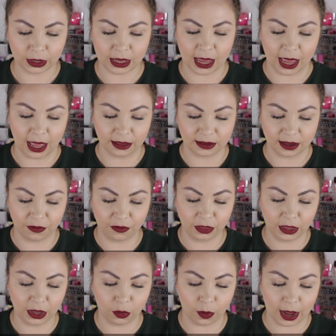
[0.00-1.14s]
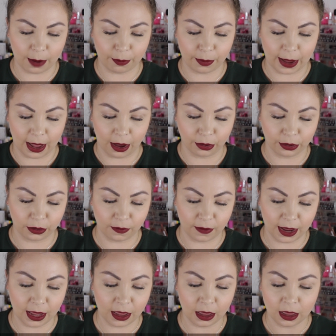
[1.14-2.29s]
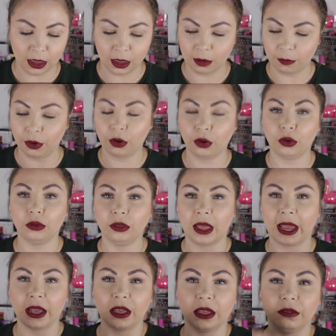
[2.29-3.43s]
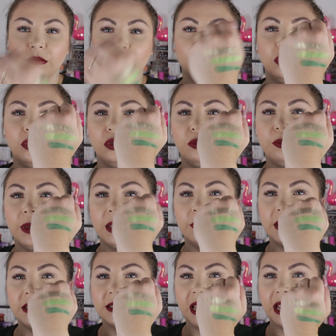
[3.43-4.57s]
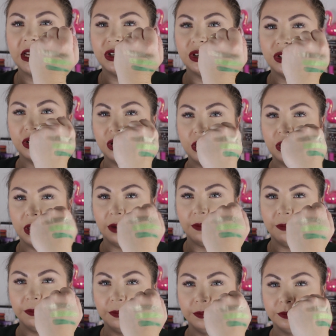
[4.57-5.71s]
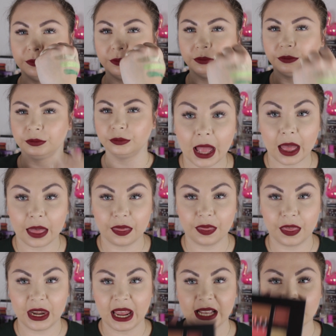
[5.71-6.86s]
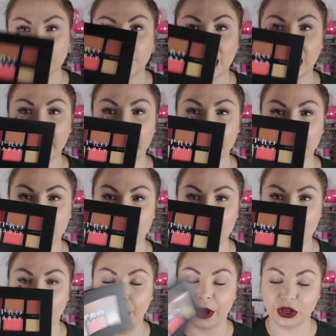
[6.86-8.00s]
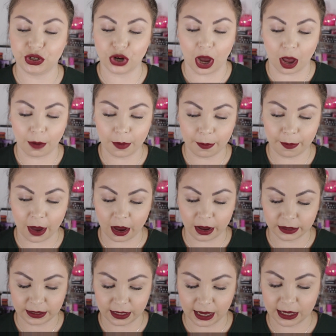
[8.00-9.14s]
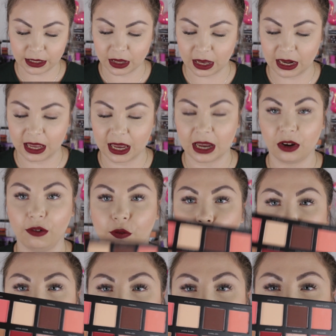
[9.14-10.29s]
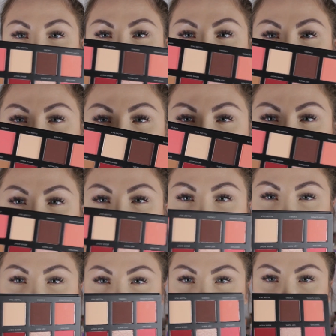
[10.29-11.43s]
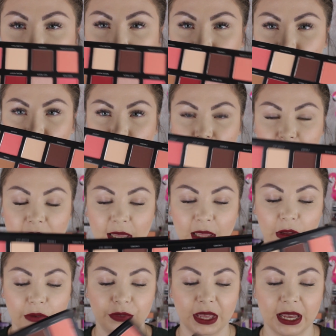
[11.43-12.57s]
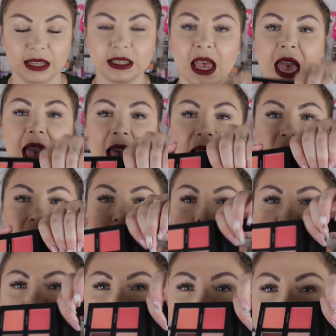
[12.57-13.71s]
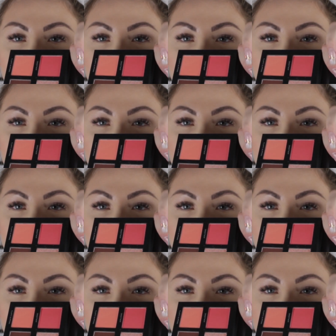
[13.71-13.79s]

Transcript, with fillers: Yeah, definitely quite powdery, but like good pigmentation to them. The next palette is the Pajama Party, so any kind of warm neutral lovers will really love this. I kind of wish they